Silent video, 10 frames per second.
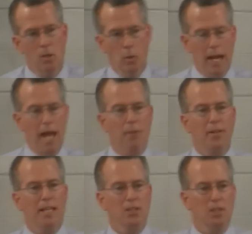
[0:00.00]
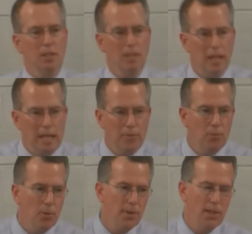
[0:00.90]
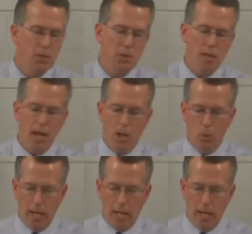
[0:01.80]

We have his life within us now.